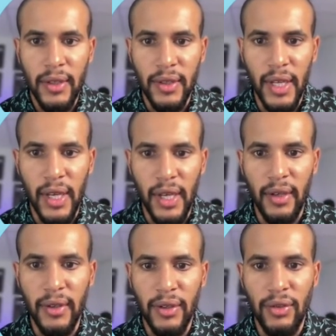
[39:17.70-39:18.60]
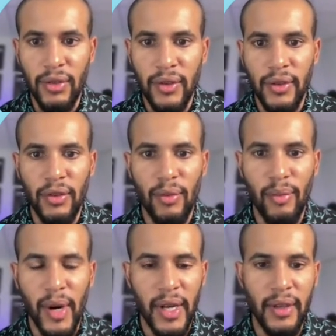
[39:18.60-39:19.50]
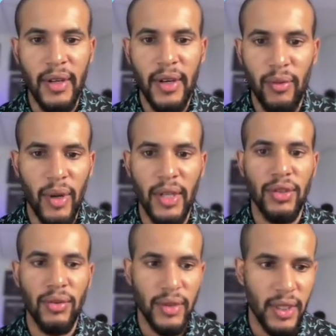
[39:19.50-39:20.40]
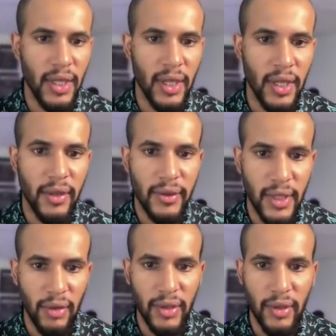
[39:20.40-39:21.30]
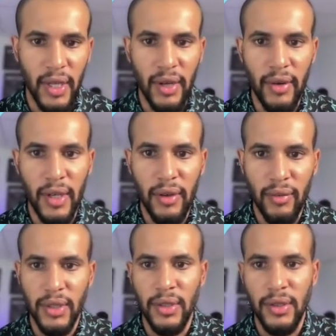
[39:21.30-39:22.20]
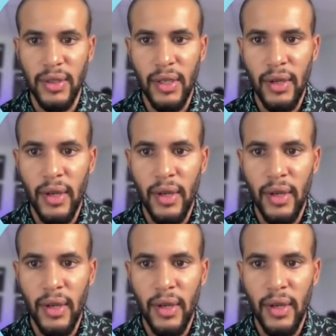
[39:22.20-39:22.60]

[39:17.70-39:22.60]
then you might want to choose the downtown area, which is